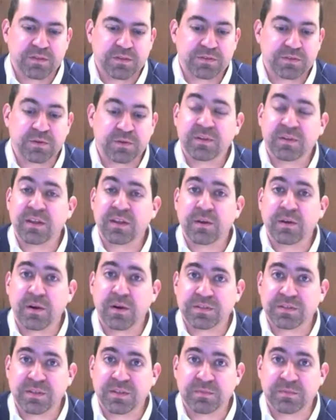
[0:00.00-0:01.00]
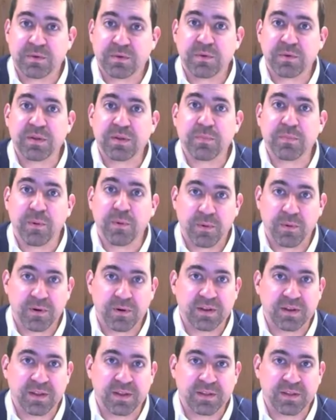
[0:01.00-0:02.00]
certainly encourage them to
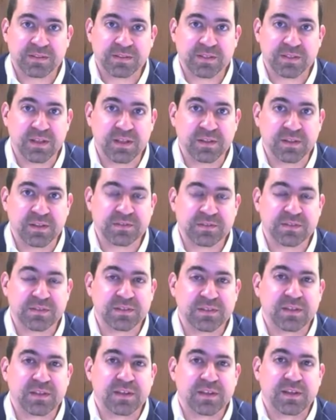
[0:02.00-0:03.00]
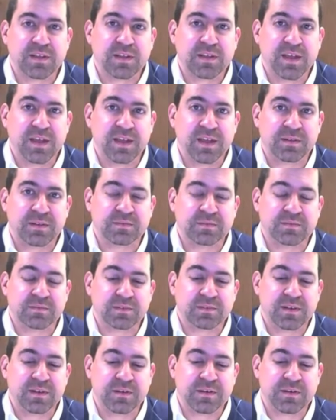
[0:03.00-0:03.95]
report incidents, and